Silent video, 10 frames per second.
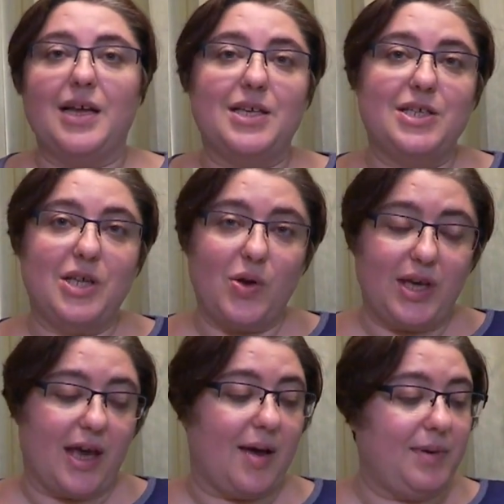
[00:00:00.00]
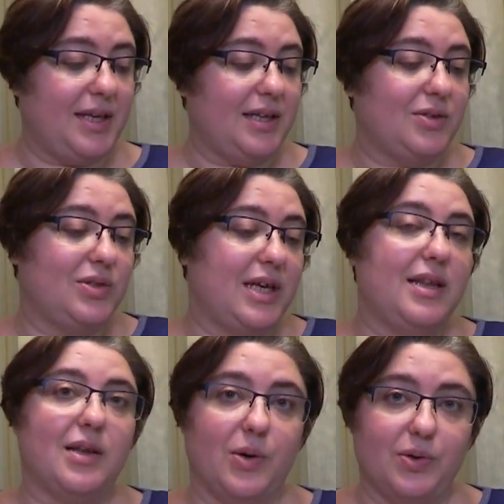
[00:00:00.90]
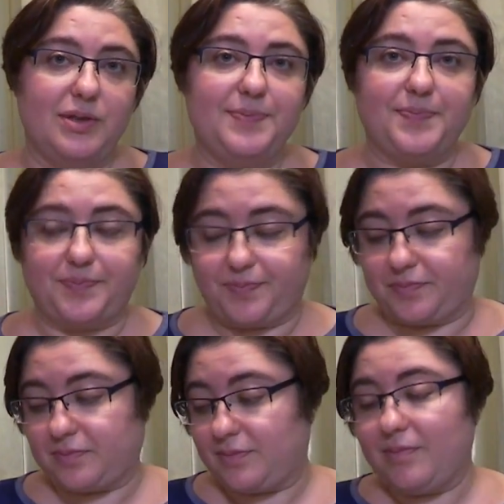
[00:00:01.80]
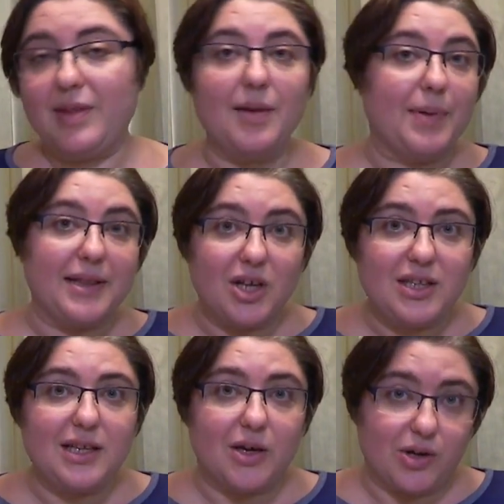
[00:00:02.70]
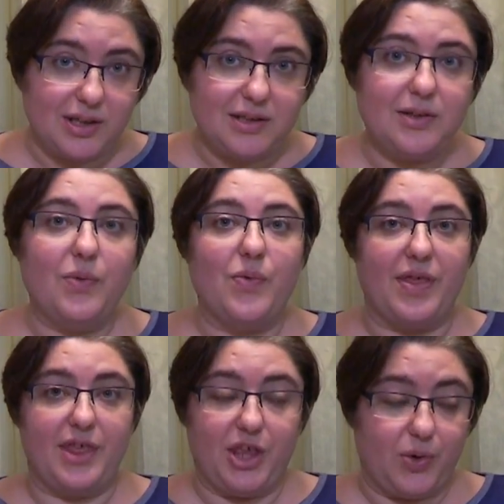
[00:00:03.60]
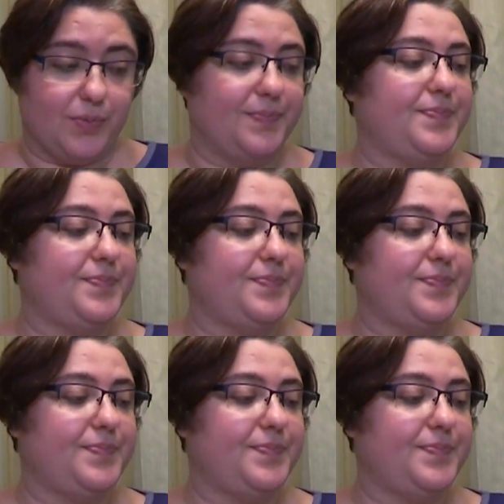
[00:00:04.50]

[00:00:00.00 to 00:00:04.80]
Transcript: So yeah, I'm eating today alone, but not alone, with you.